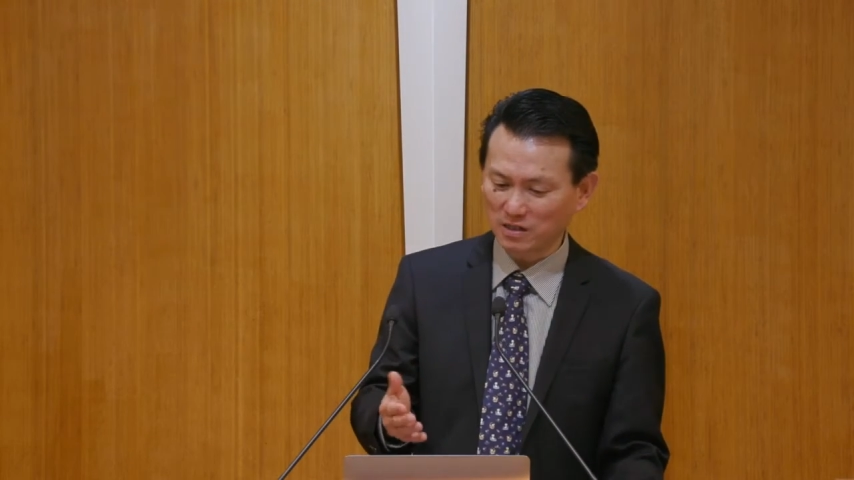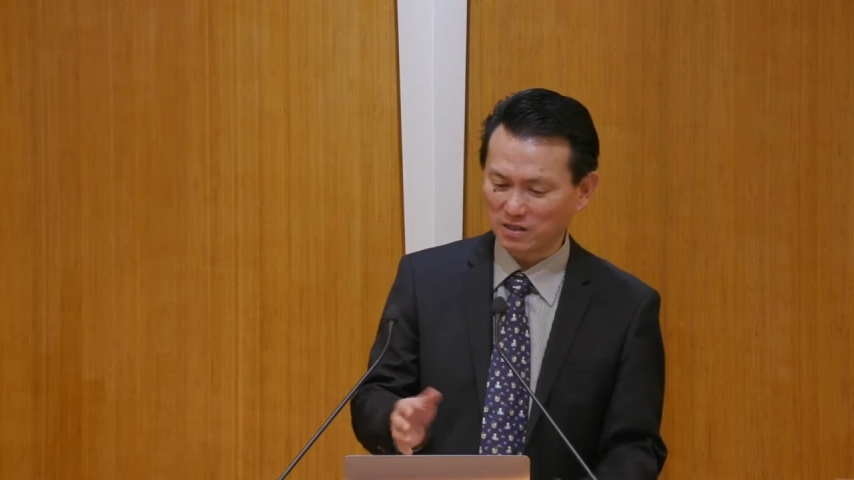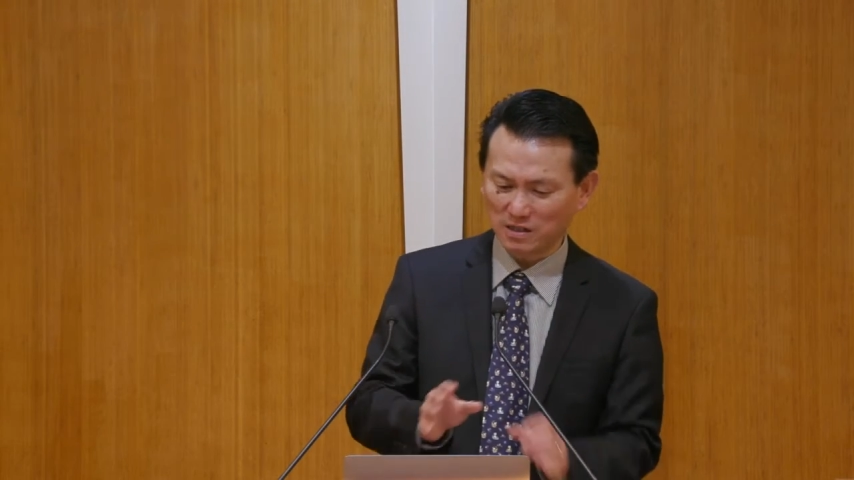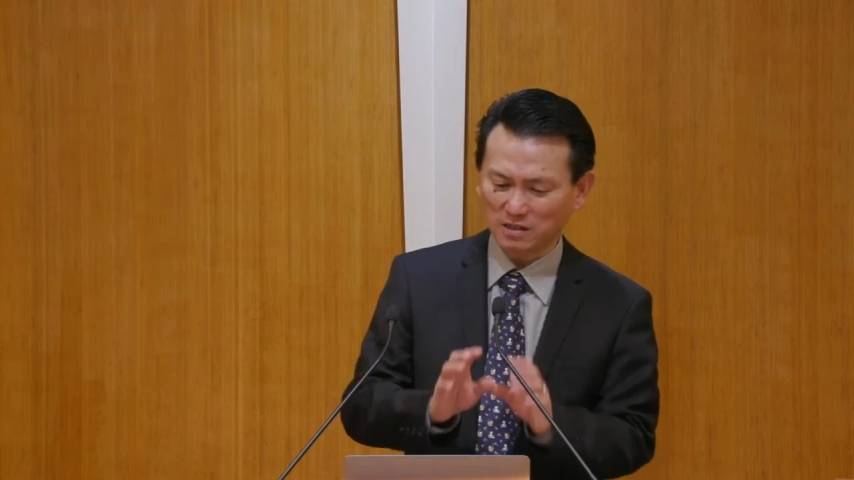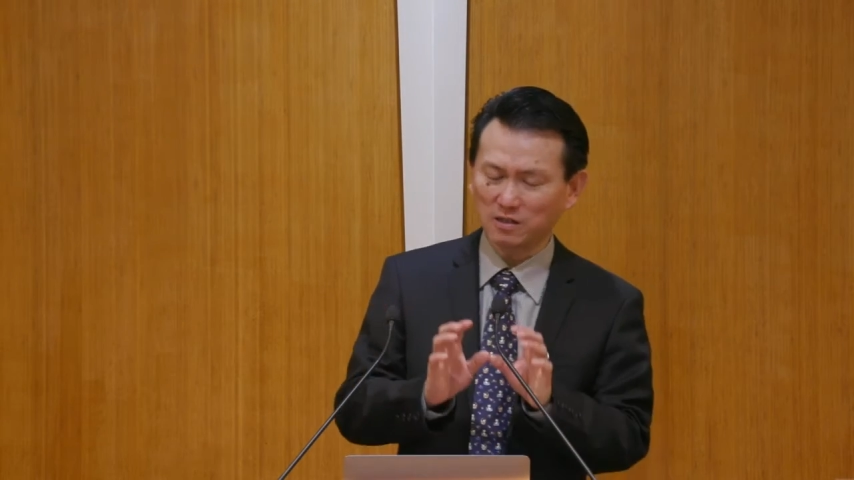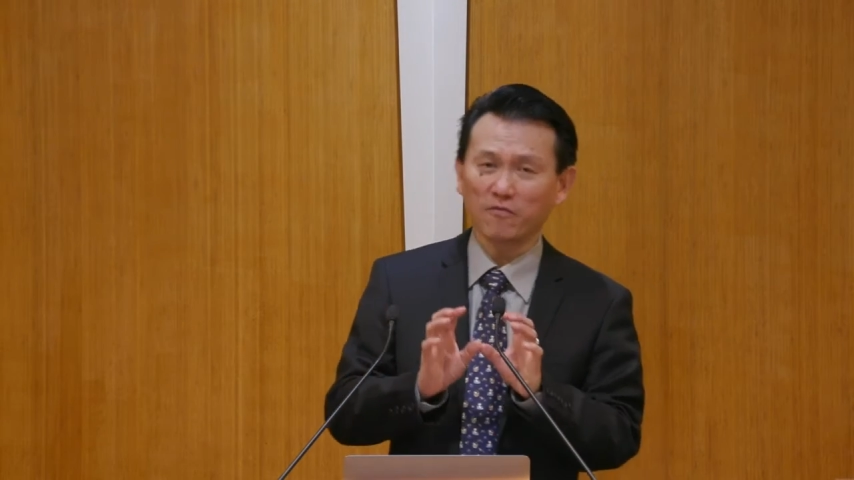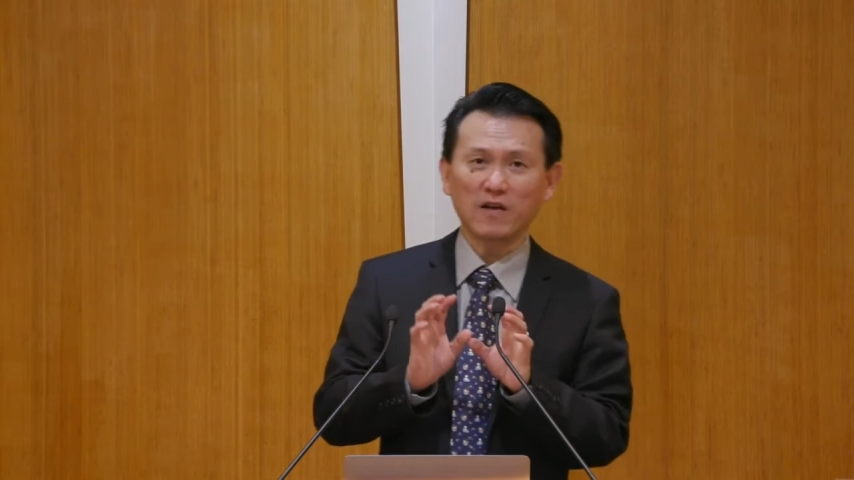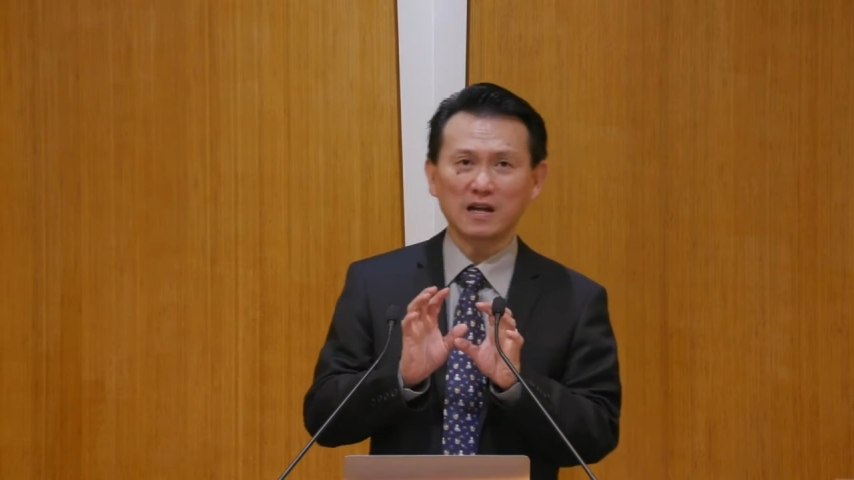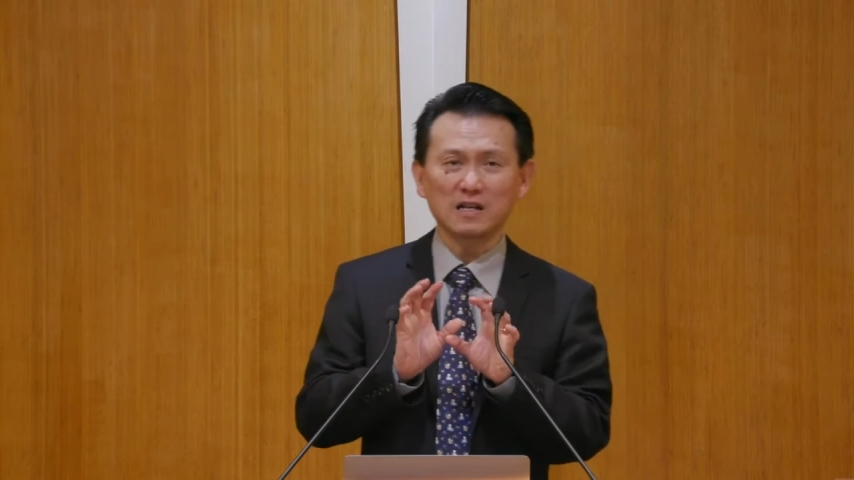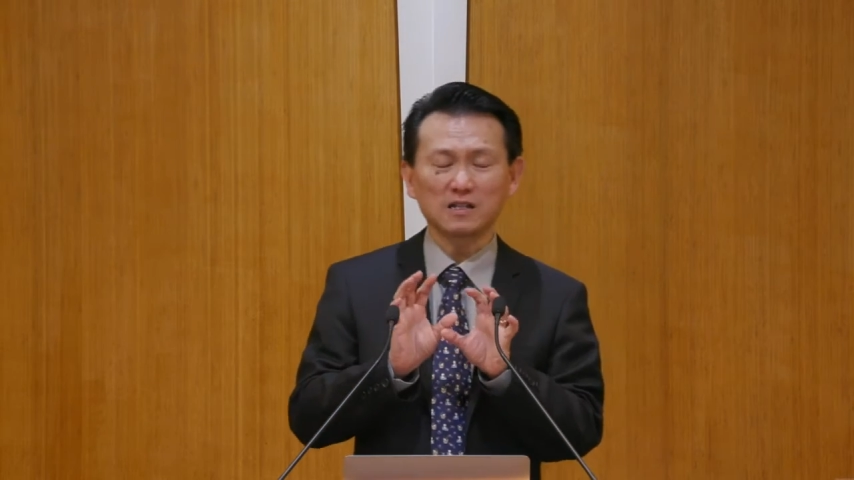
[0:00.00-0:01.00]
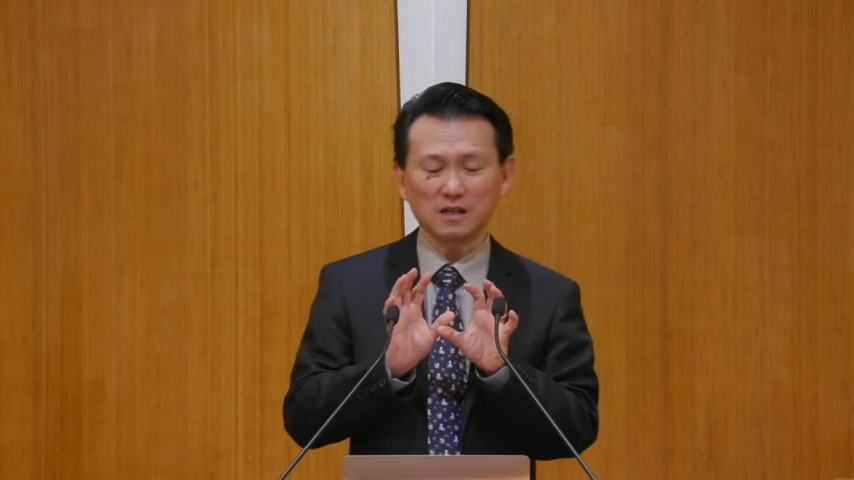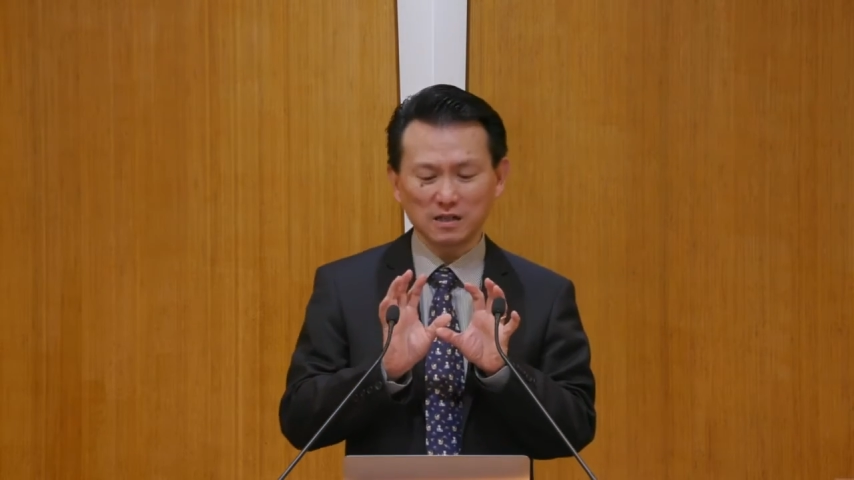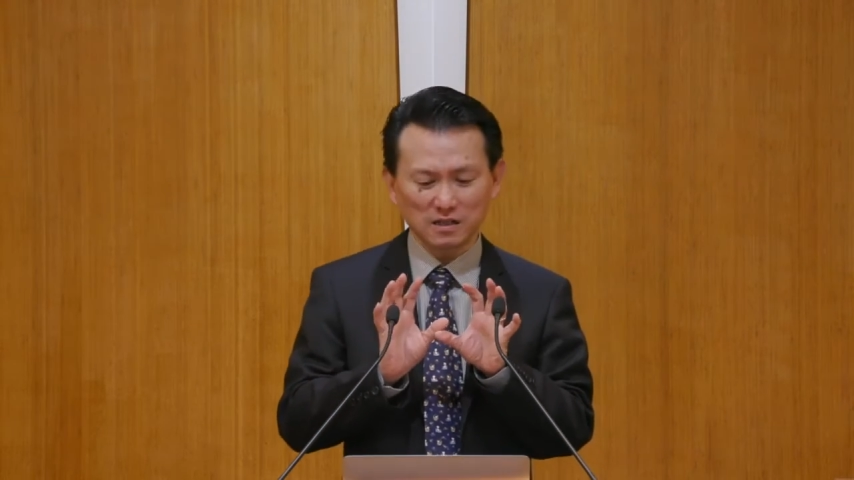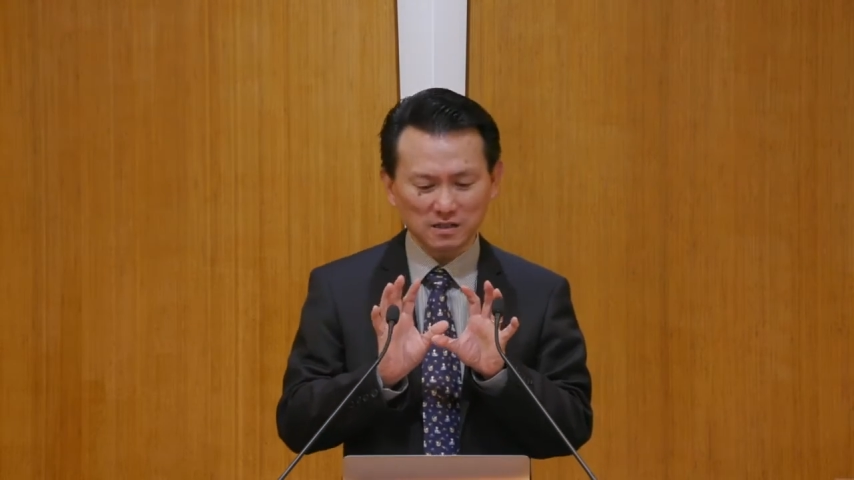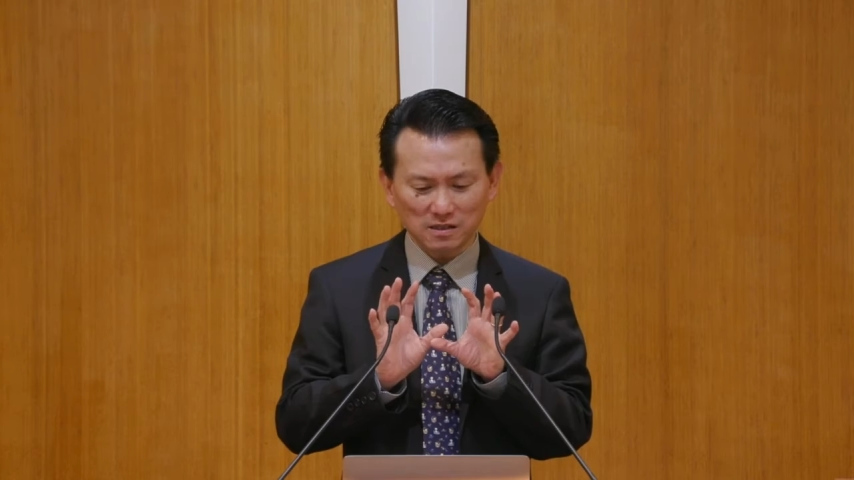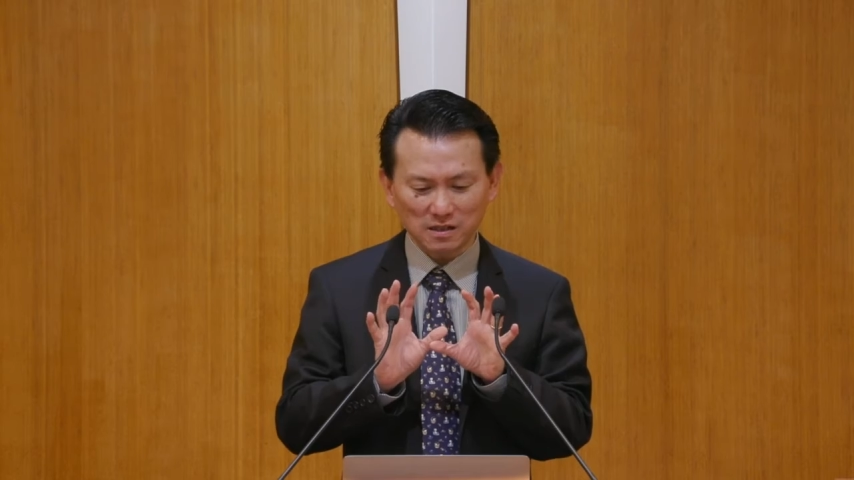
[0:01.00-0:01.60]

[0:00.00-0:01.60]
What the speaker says: it's